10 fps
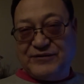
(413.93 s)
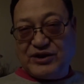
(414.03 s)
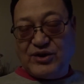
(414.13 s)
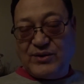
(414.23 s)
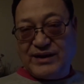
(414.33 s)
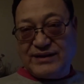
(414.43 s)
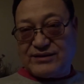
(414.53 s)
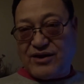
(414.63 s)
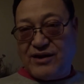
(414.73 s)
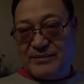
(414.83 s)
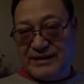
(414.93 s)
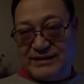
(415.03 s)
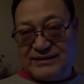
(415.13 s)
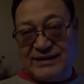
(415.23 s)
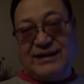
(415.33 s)
go ahead and
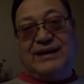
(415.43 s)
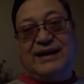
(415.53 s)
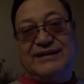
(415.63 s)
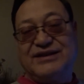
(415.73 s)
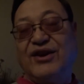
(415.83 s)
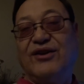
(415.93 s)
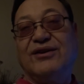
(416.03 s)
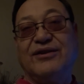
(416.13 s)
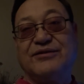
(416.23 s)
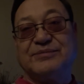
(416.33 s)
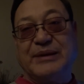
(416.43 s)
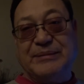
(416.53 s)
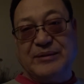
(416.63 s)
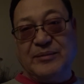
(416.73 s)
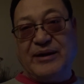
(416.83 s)
comment and tell other
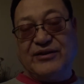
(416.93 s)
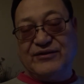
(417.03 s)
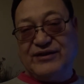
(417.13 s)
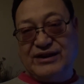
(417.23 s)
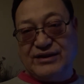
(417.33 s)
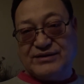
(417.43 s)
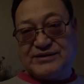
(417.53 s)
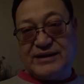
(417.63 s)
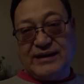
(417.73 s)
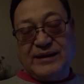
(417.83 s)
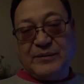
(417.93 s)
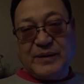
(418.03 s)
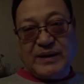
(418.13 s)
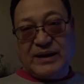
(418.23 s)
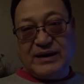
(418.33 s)
people about the videos.
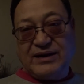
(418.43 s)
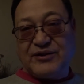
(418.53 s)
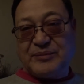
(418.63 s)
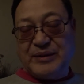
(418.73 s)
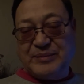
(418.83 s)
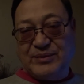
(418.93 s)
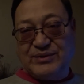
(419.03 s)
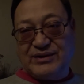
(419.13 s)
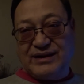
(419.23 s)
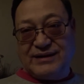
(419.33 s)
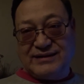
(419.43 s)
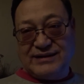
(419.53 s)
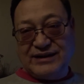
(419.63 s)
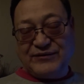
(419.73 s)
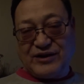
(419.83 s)
Other people,
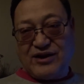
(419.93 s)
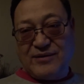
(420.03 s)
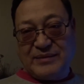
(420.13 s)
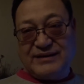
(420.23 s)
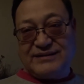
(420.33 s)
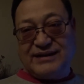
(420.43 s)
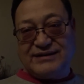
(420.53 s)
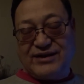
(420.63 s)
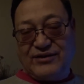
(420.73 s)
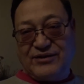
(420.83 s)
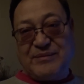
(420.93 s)
if you comment and tell them